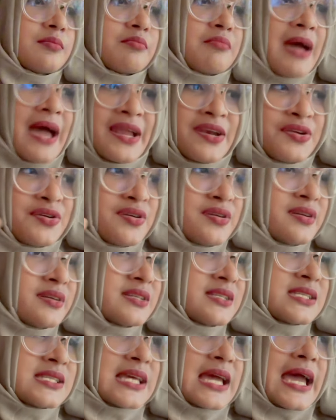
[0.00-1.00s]

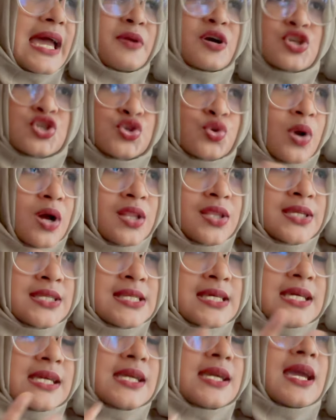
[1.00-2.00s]
manners, and
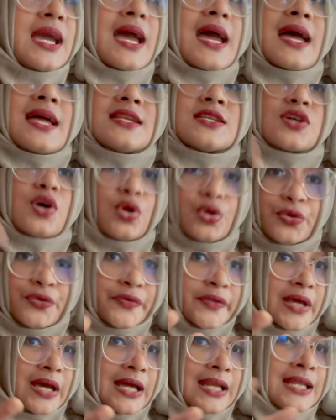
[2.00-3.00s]
punctuality, and all
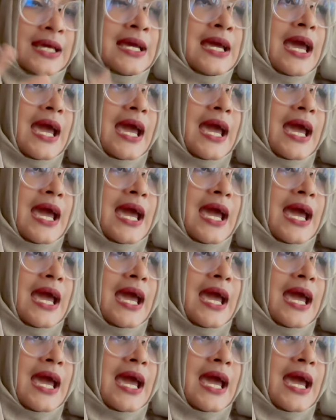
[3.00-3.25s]
of that.